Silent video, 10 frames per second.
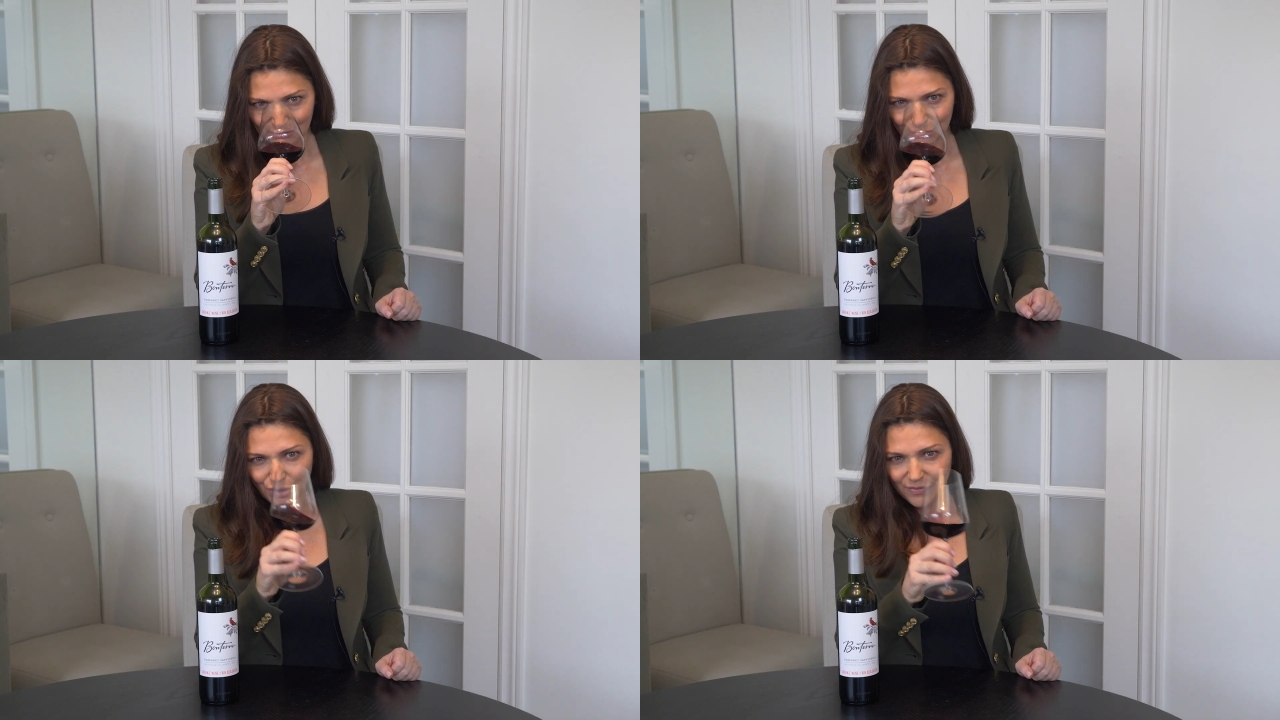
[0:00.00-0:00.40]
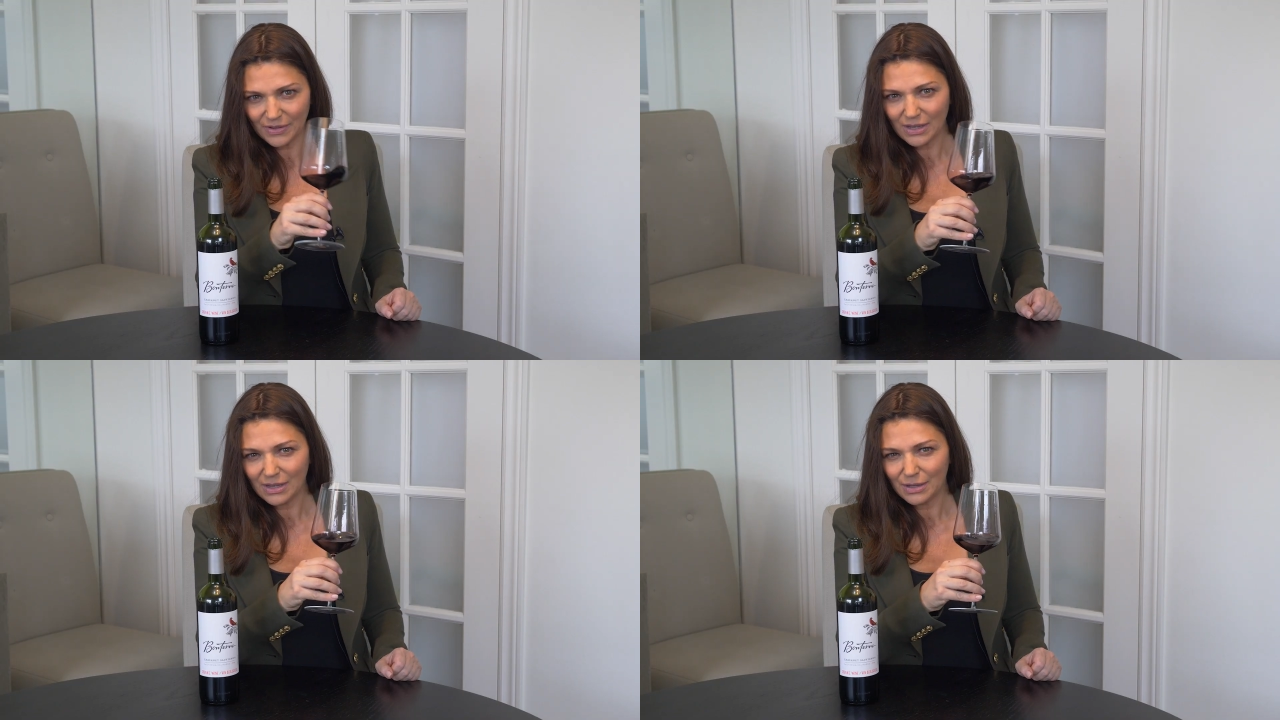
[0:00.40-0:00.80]
Sort of
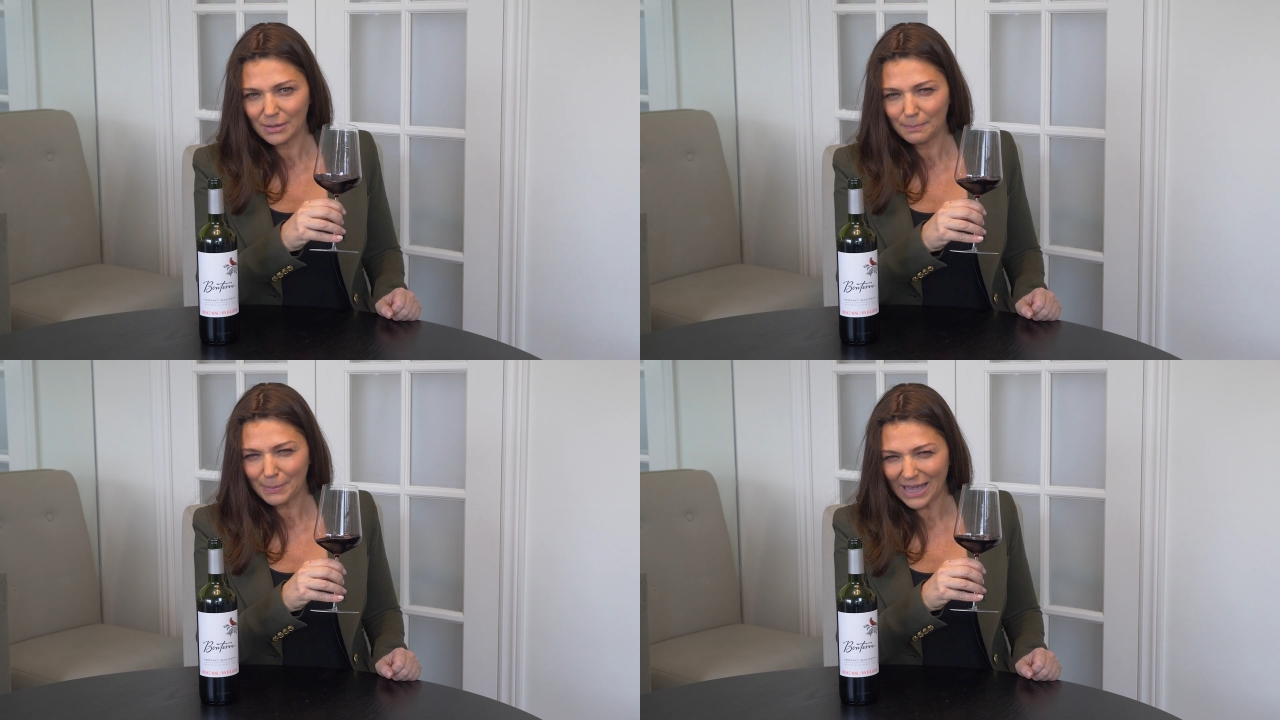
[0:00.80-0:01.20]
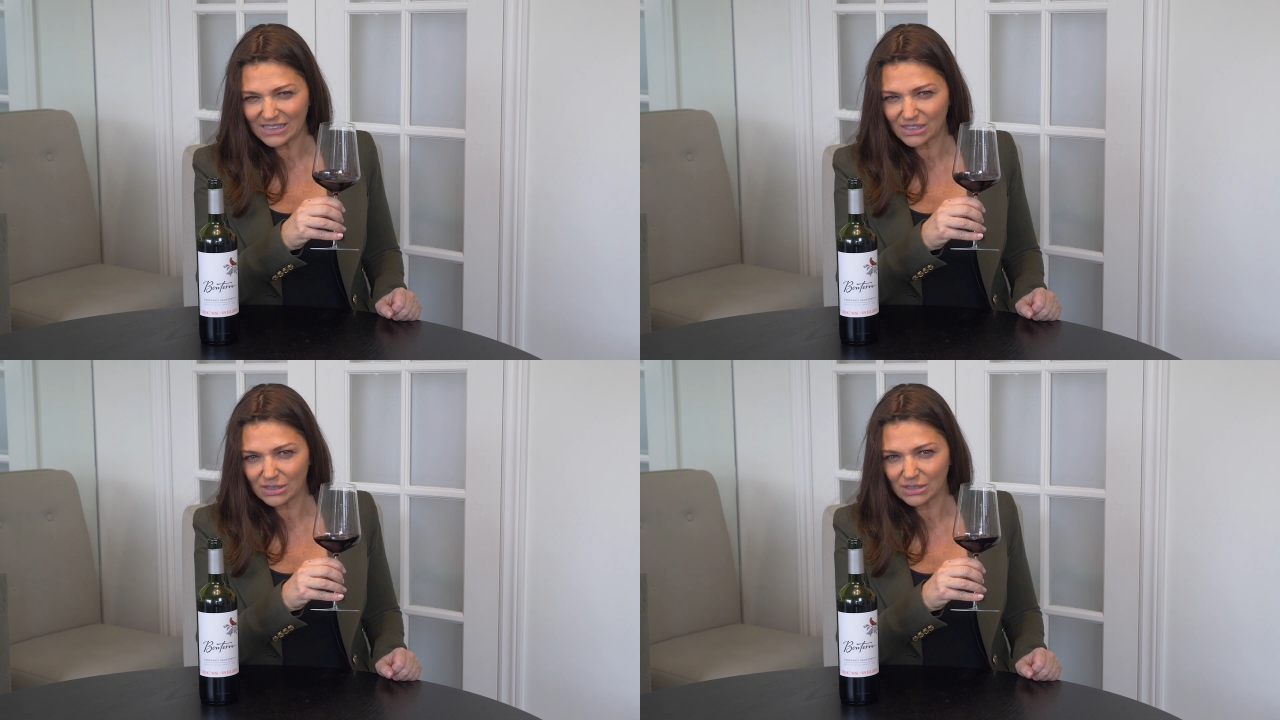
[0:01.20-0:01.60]

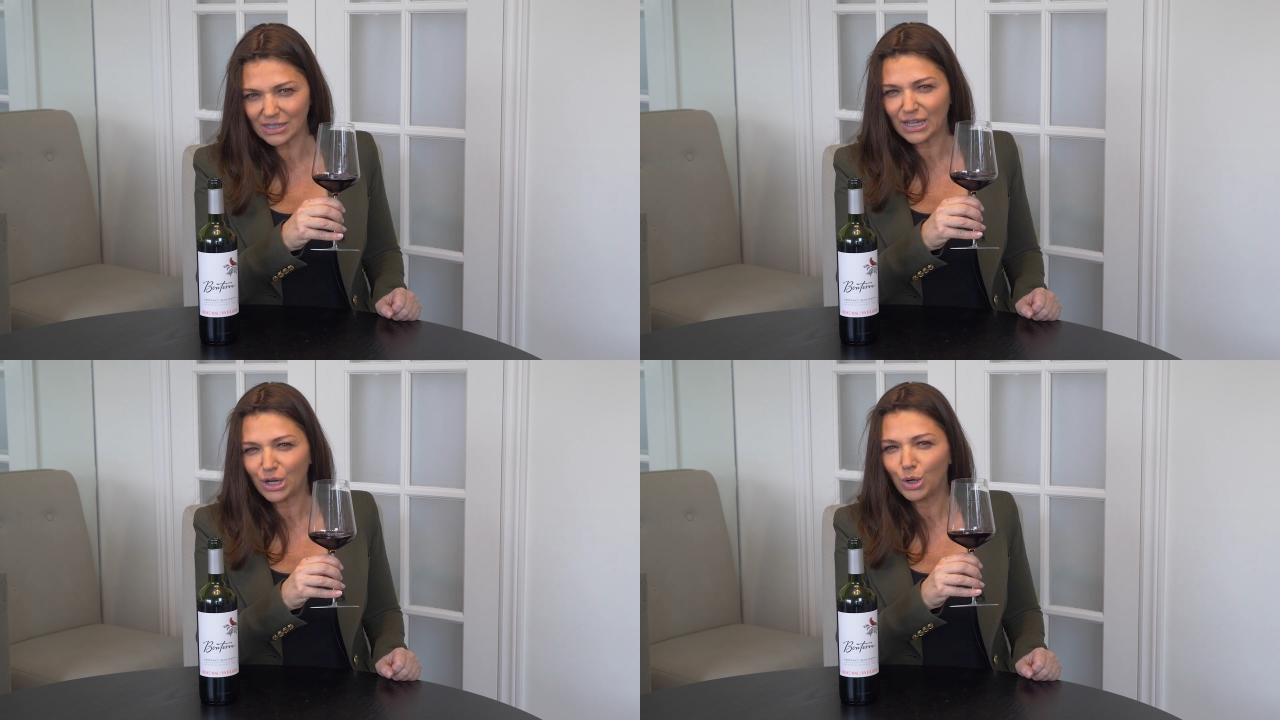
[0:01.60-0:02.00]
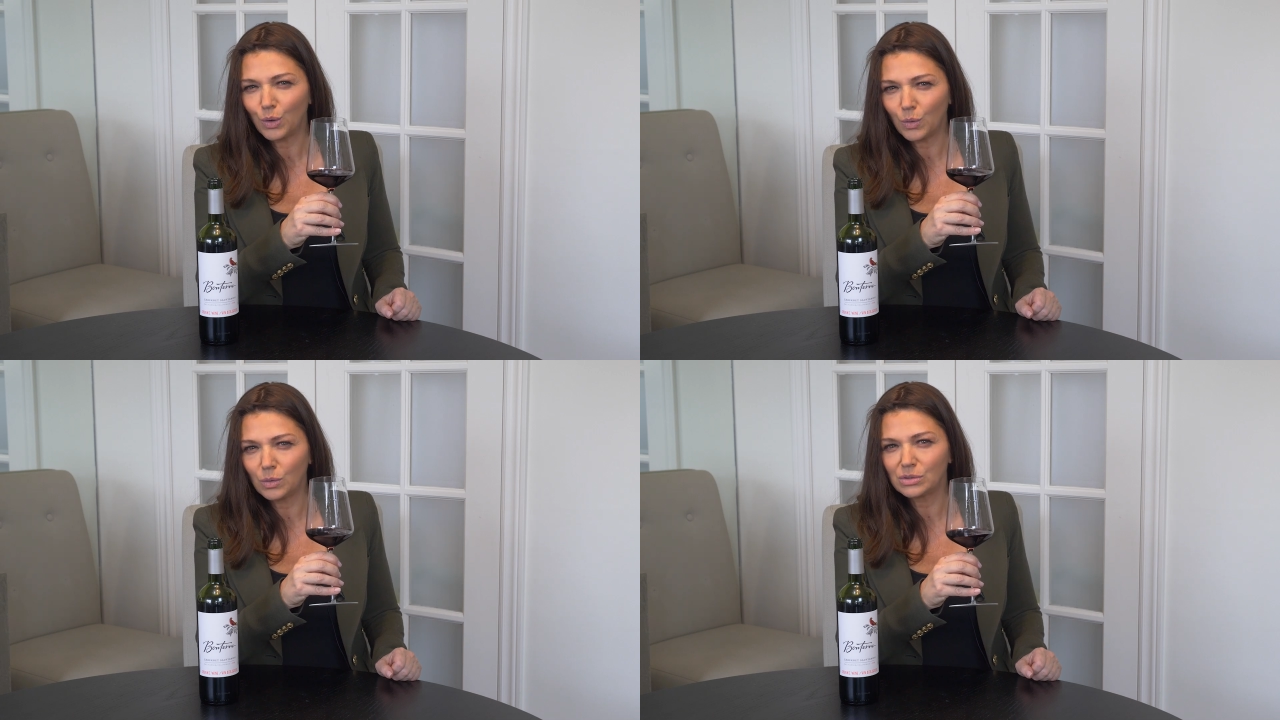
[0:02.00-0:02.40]
pencil, like
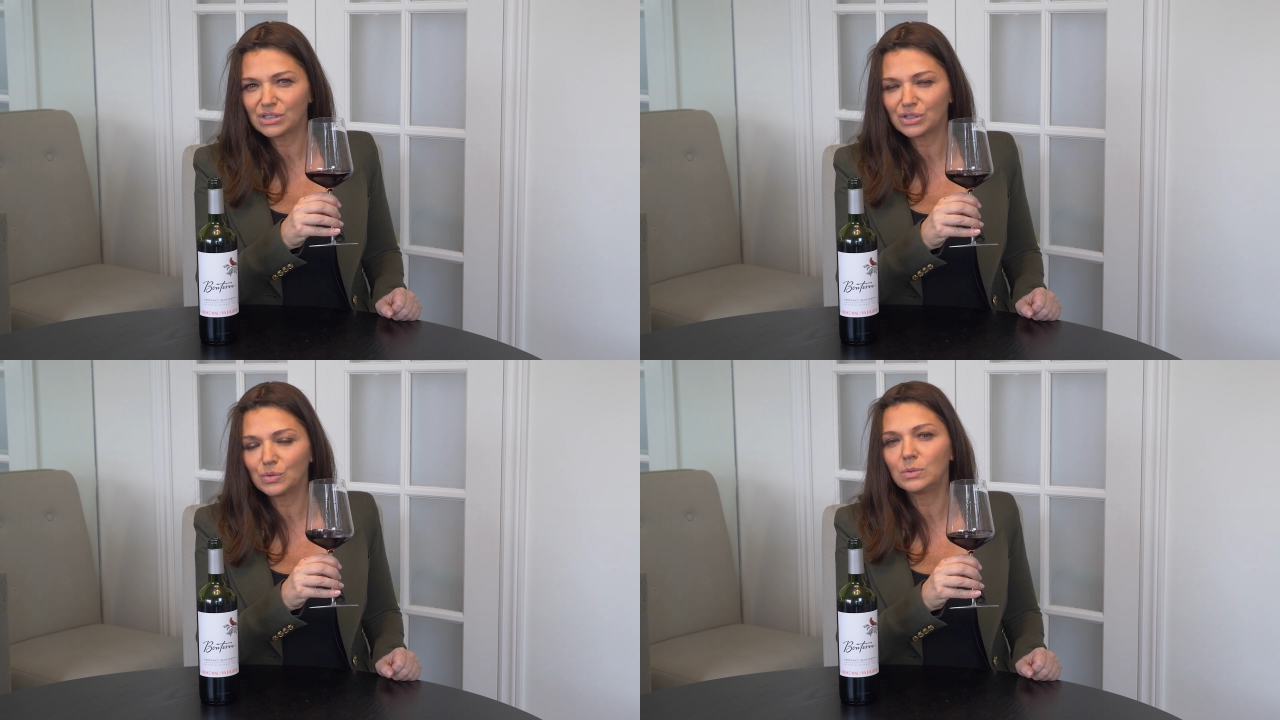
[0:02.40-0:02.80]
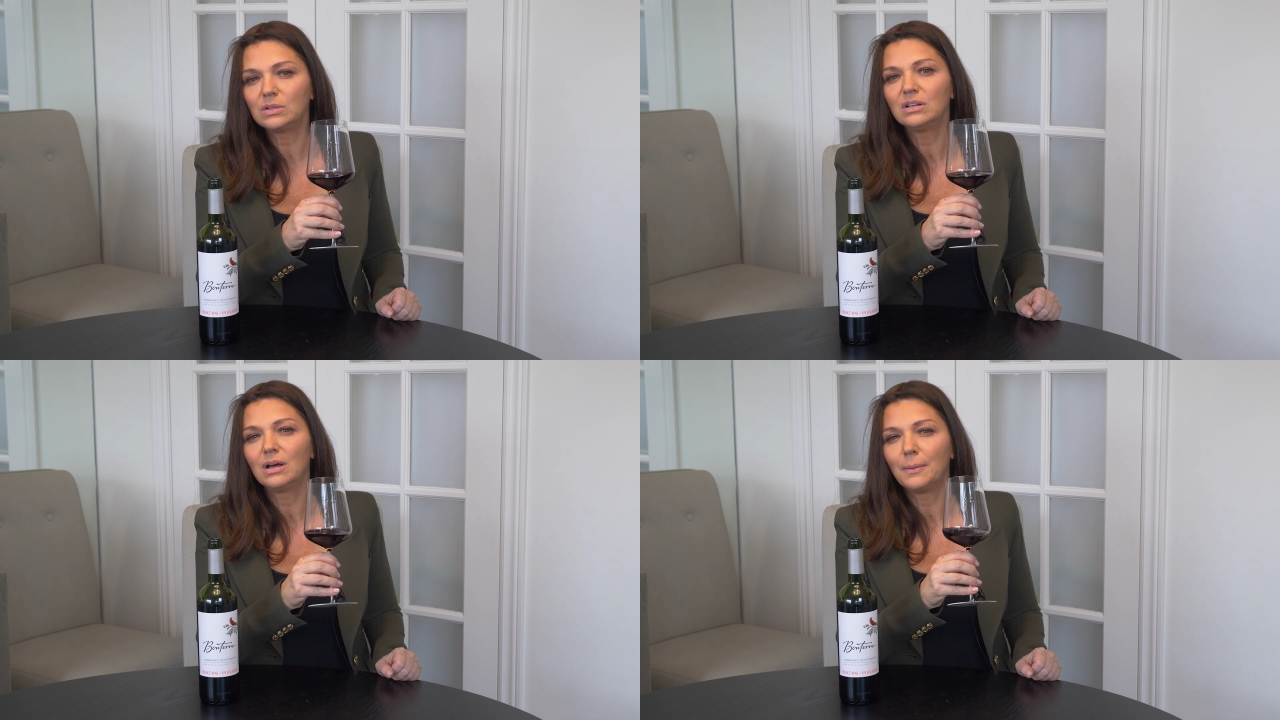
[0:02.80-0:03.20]
old school